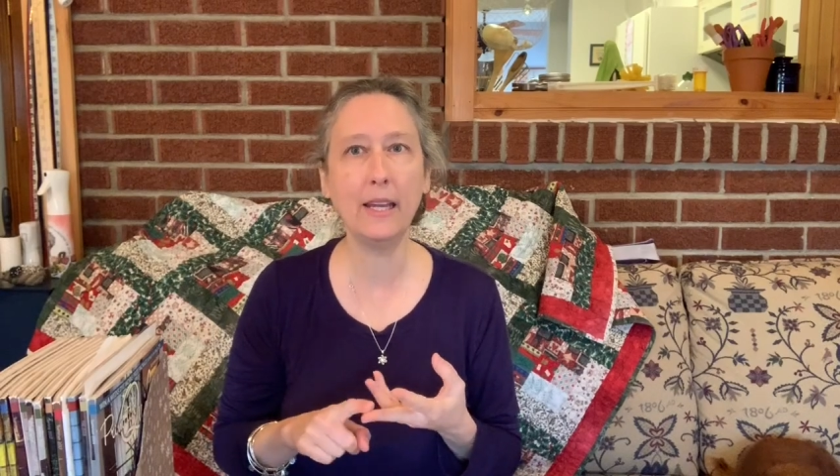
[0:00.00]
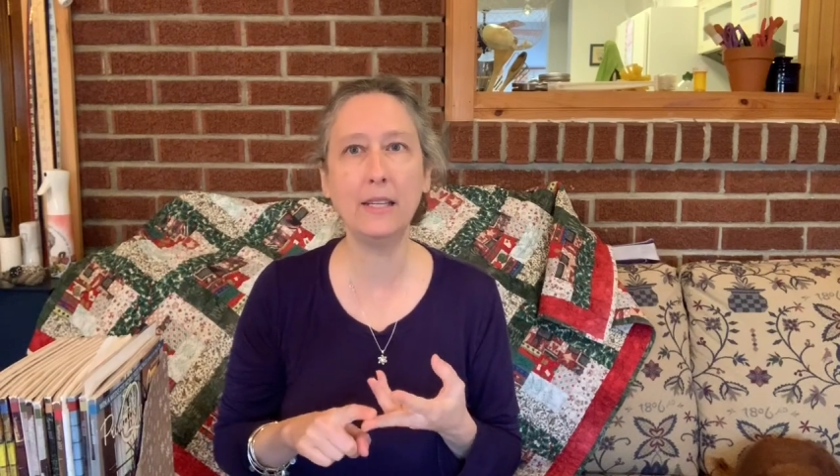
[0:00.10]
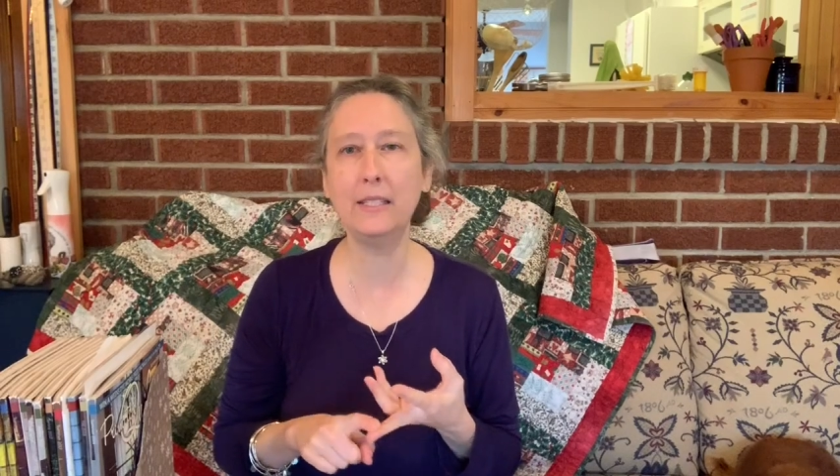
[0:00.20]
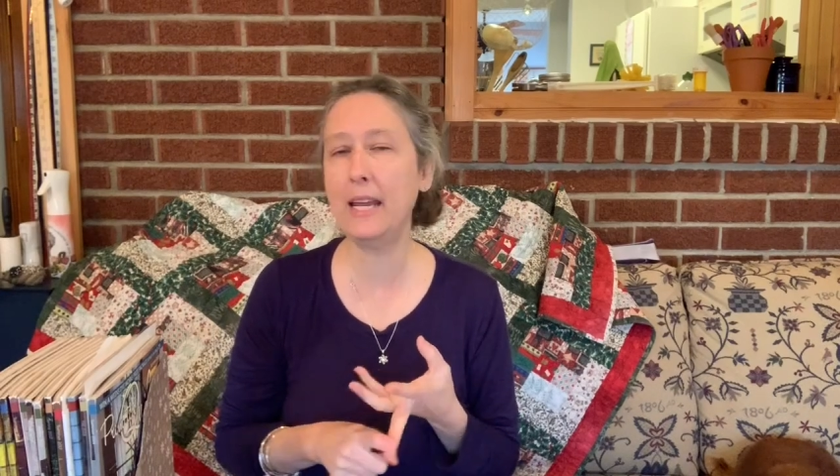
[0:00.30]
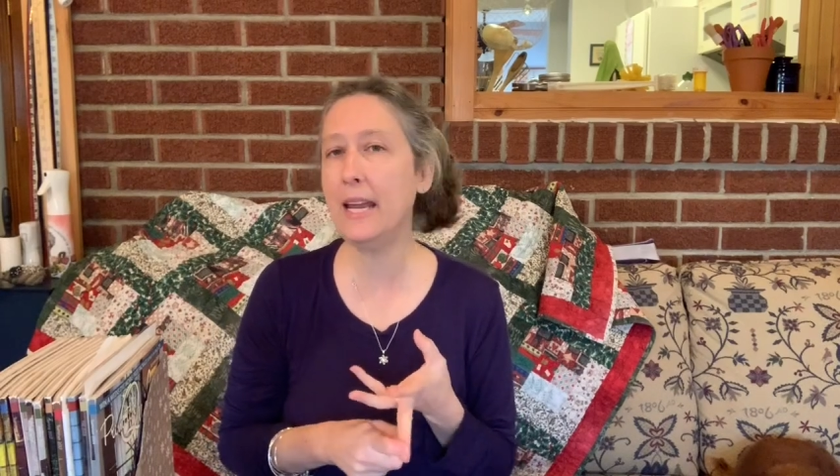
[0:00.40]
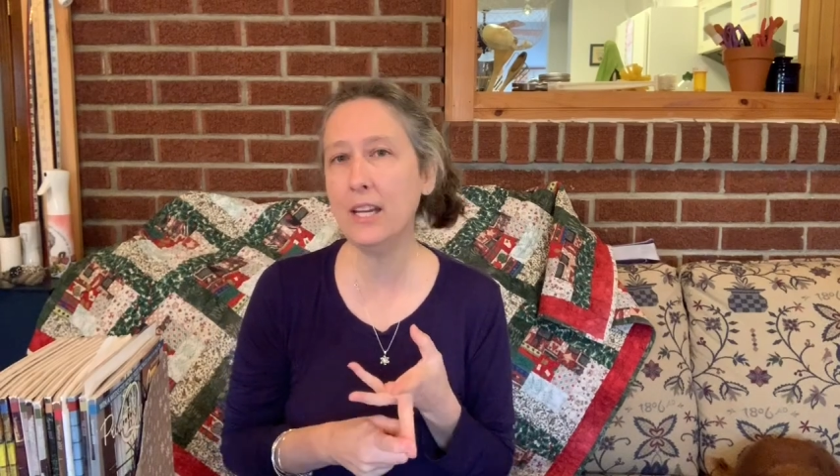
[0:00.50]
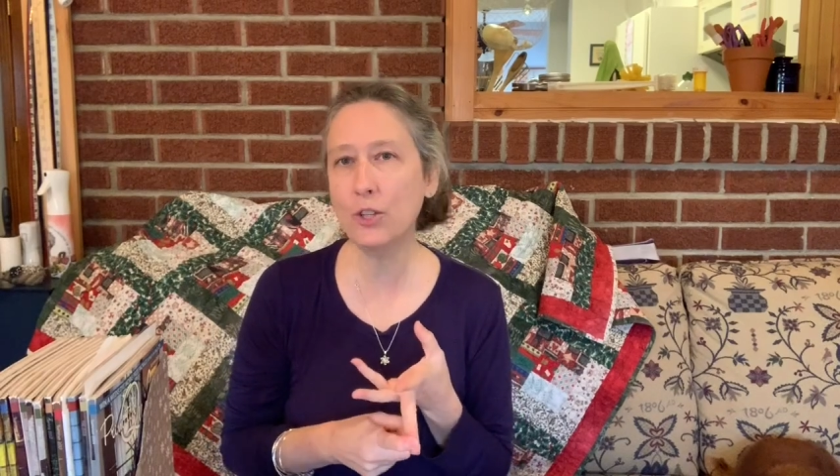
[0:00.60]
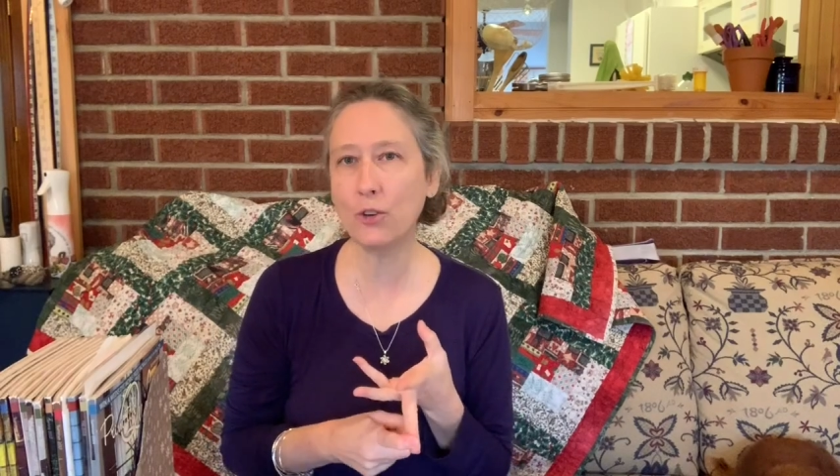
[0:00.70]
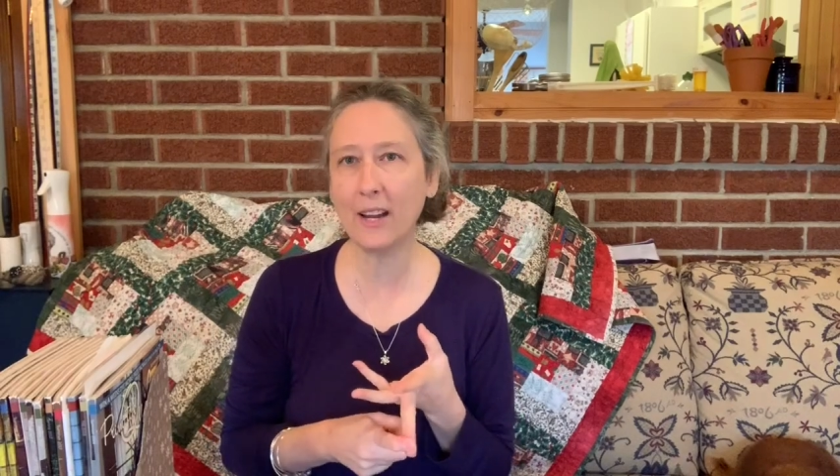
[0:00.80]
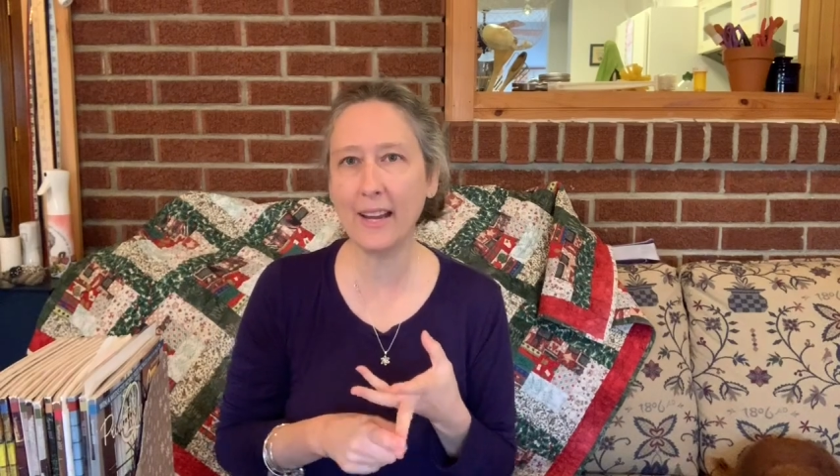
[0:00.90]
and day
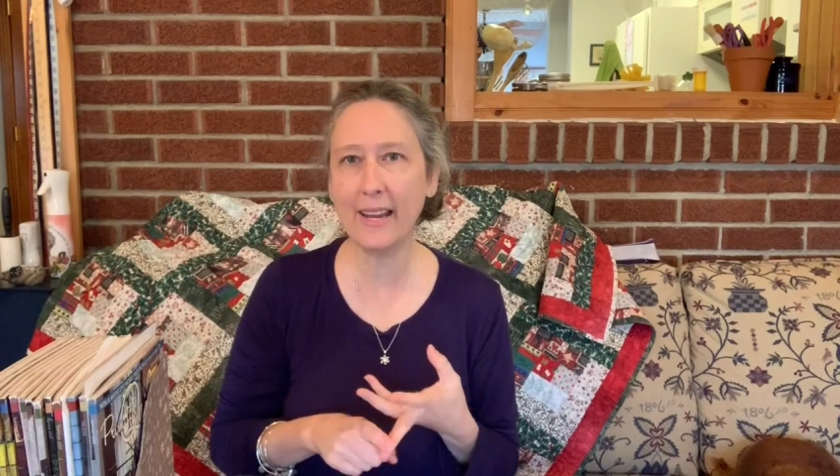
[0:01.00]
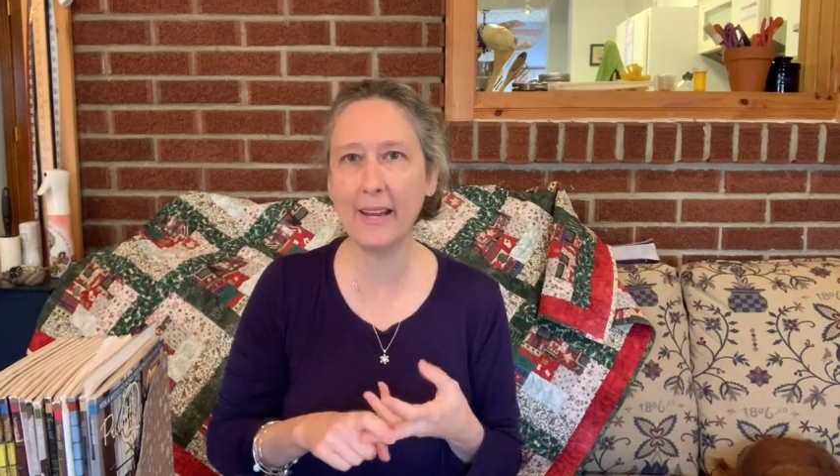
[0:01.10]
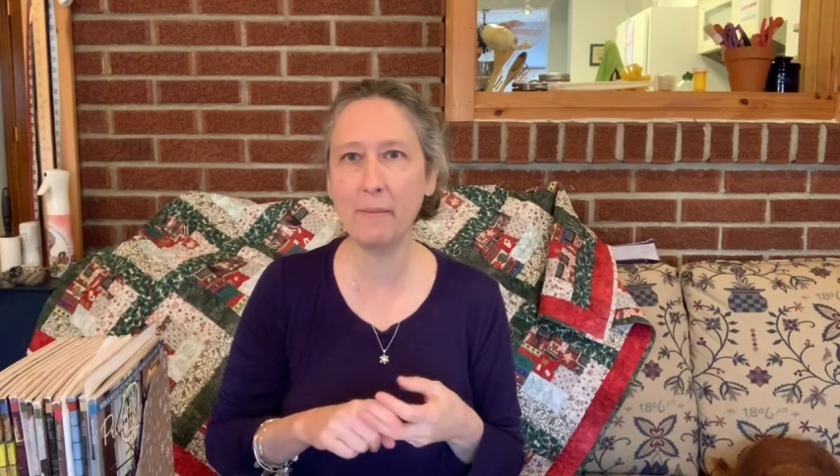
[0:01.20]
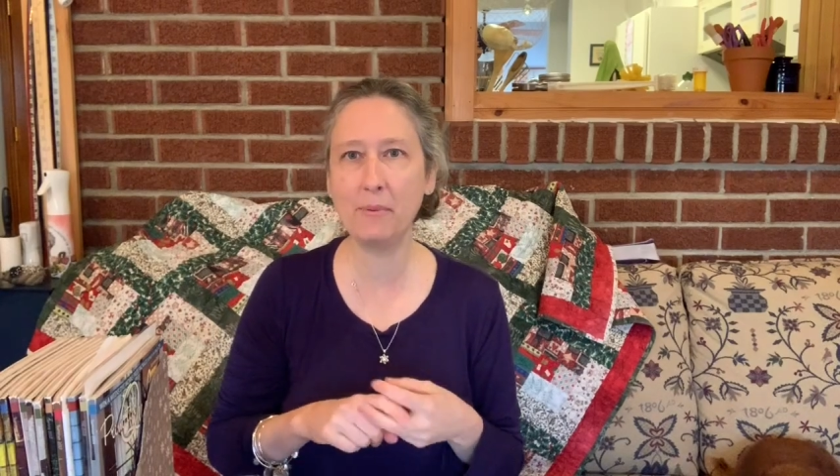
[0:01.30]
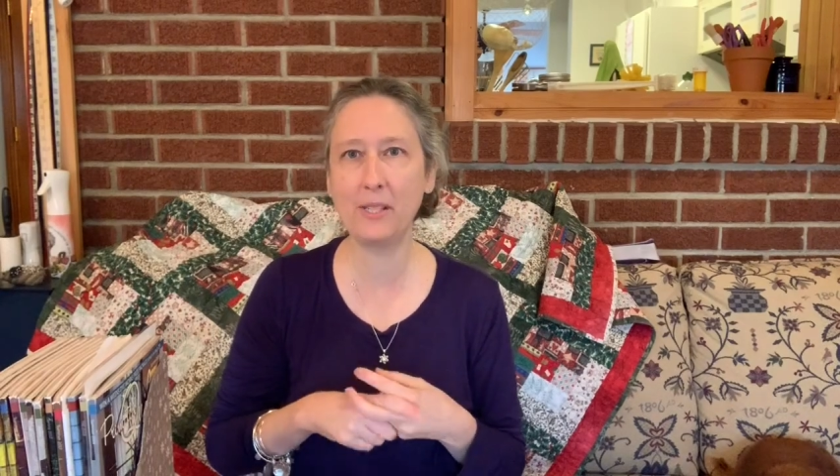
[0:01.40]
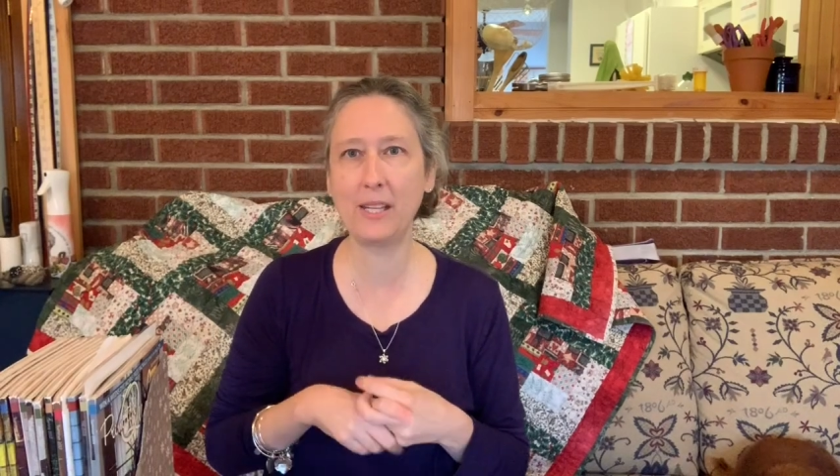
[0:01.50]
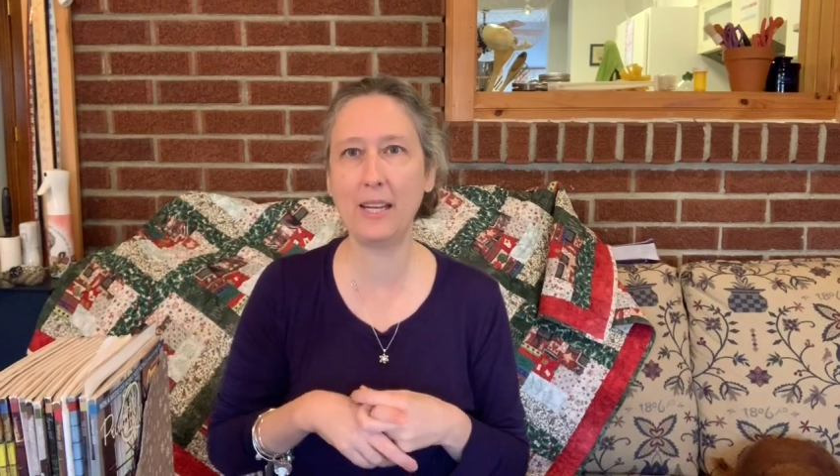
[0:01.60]
trips